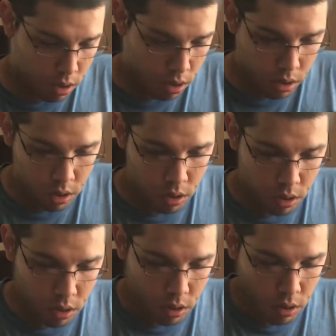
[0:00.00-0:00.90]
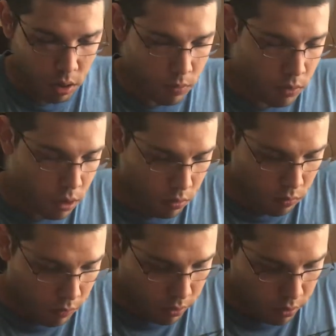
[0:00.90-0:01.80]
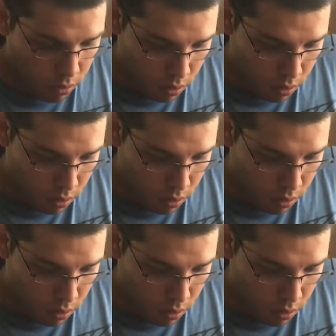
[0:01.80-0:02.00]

Let's put this over.